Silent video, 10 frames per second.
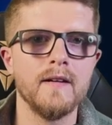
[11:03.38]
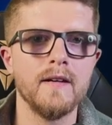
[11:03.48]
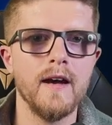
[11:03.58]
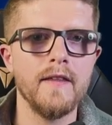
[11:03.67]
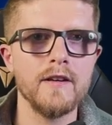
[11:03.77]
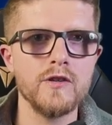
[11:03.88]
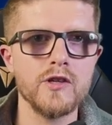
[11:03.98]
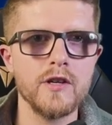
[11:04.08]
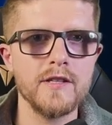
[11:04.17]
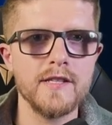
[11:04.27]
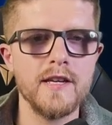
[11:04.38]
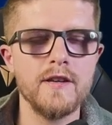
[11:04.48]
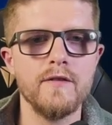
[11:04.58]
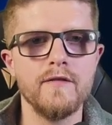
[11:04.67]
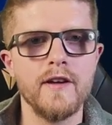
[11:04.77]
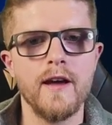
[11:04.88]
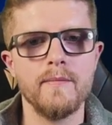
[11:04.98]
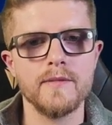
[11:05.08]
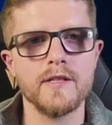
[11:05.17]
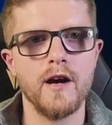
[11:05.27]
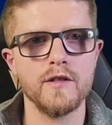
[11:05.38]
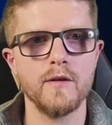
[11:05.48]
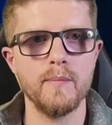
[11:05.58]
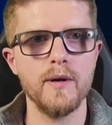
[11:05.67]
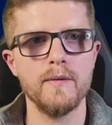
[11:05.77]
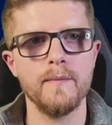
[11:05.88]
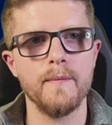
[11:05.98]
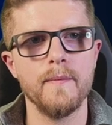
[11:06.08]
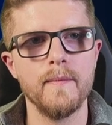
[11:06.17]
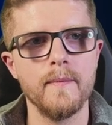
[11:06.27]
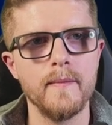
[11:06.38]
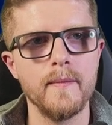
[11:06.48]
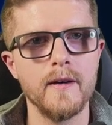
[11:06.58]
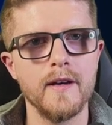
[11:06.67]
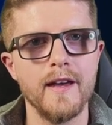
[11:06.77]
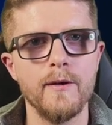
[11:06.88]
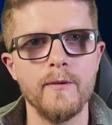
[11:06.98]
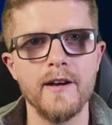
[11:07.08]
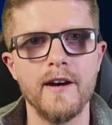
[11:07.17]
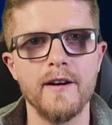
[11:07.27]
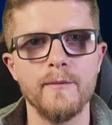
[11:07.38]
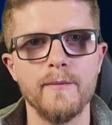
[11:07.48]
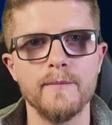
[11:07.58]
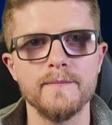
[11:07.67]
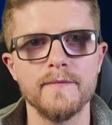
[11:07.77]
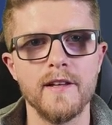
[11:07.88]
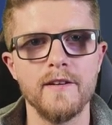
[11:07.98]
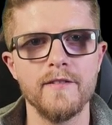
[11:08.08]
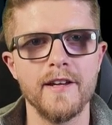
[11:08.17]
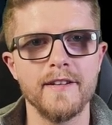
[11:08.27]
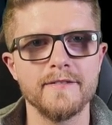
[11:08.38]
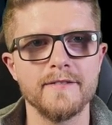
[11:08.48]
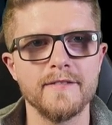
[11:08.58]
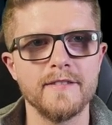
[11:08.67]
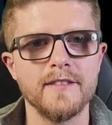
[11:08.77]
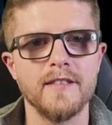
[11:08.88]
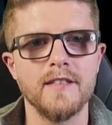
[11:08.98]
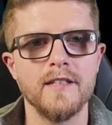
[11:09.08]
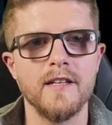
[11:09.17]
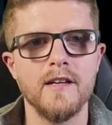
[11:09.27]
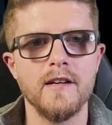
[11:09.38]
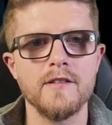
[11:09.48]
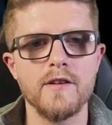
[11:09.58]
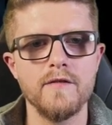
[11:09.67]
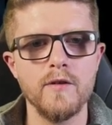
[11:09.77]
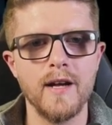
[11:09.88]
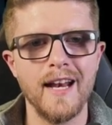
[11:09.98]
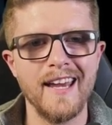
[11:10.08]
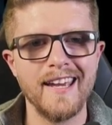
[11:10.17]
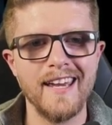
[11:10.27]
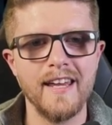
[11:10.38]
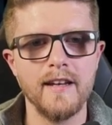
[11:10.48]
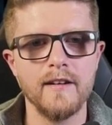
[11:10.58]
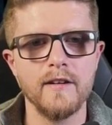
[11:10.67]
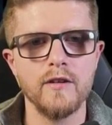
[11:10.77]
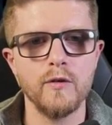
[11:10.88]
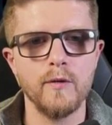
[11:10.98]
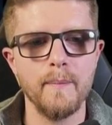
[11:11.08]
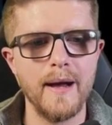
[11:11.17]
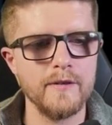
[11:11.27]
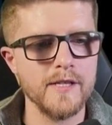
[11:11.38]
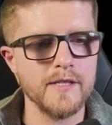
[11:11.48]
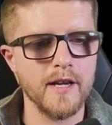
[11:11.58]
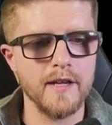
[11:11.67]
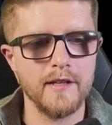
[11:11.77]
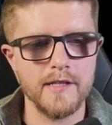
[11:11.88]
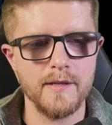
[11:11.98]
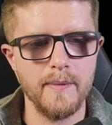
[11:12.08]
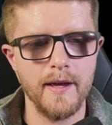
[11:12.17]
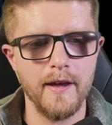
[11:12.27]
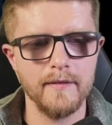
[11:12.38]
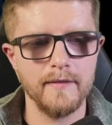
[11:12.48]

And then you should see your VM start to boot. Here we are. Lovely. So if you click in, your mouse is going to disappear.